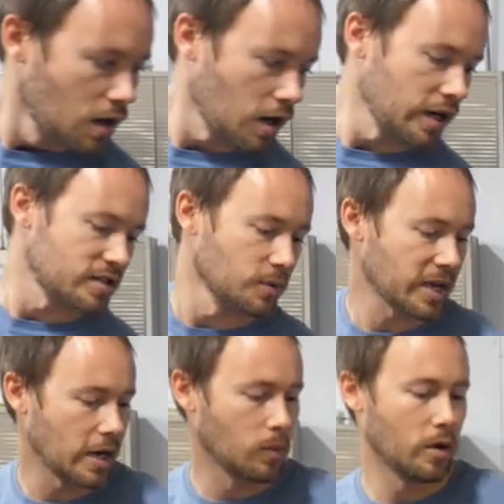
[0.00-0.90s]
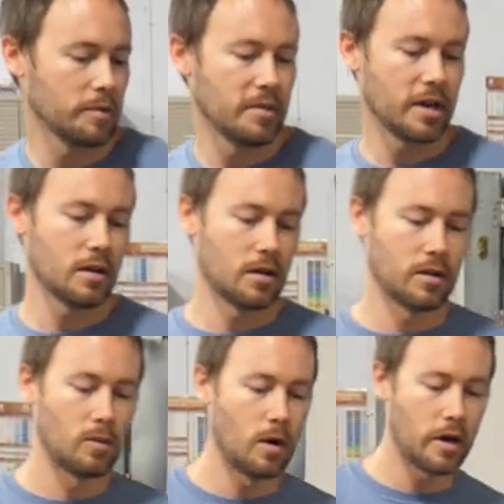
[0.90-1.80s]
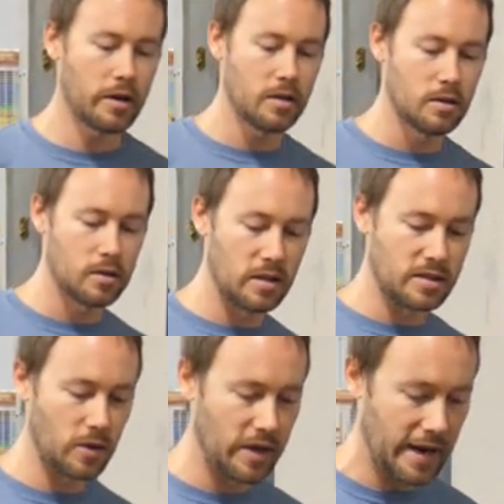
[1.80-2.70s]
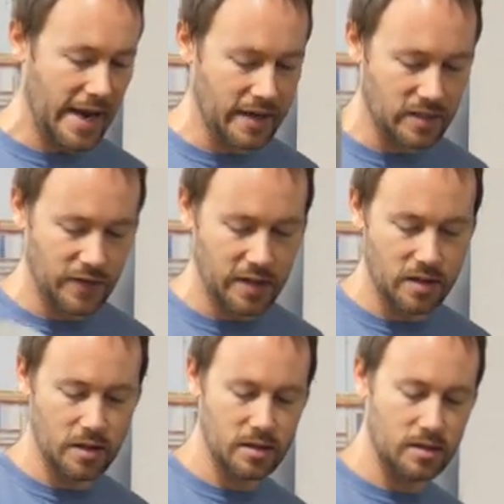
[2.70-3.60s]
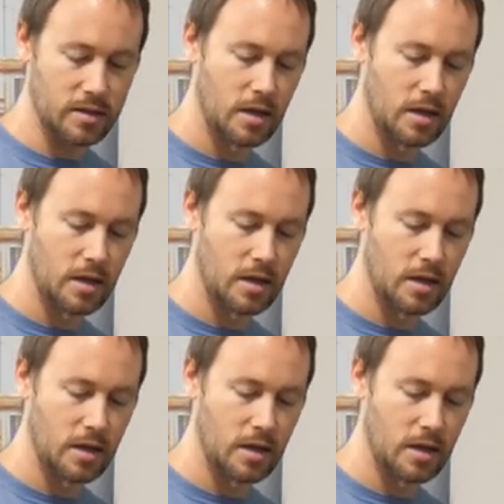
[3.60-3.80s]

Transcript: All right, so we got one minute on the water. Let's go ahead and activate this.